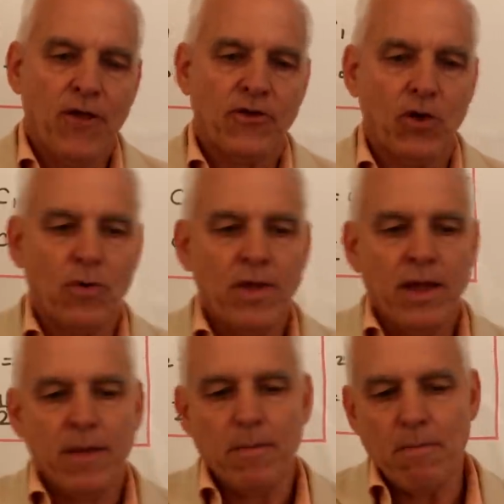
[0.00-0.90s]
So
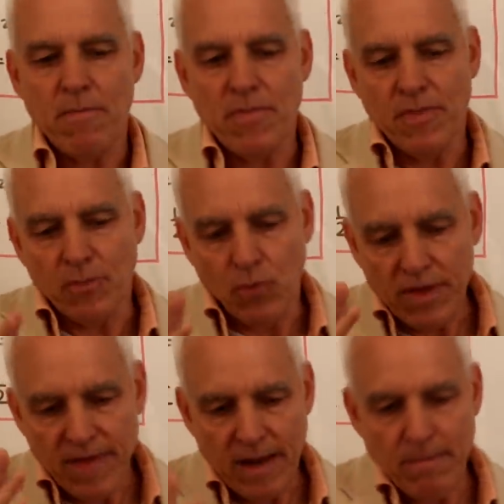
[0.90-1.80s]

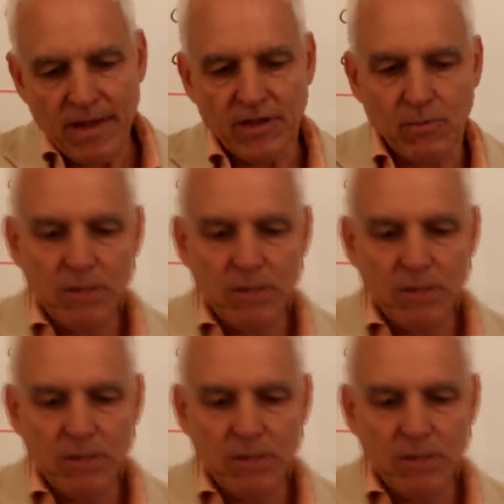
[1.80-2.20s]
with that method,